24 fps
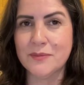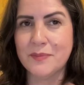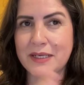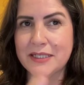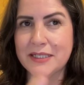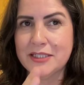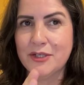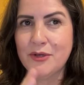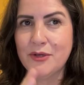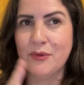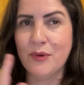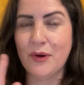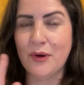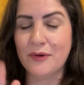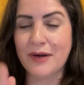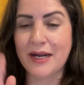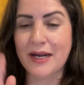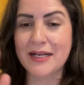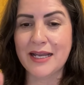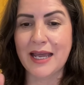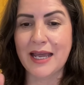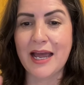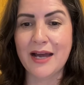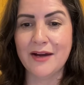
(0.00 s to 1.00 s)
but you
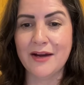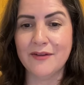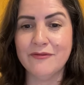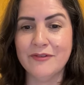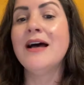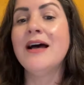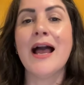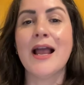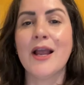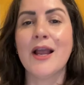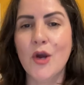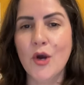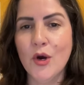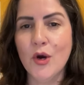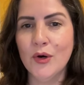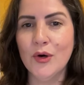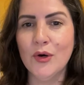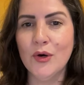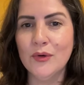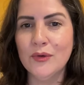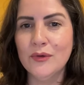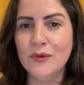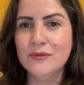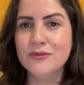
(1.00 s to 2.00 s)
already have a
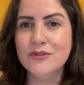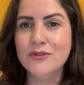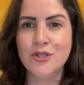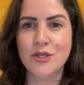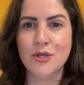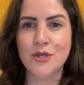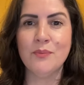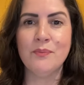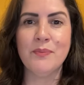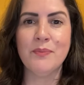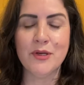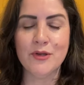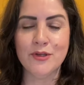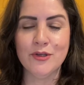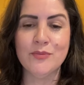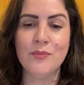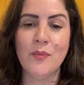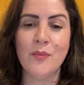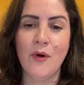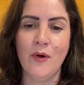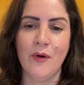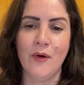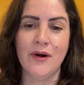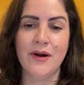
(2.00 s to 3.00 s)
goal to build
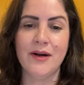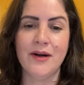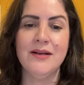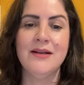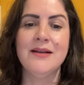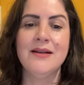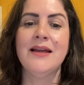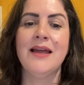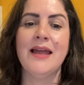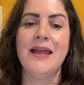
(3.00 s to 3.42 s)
more,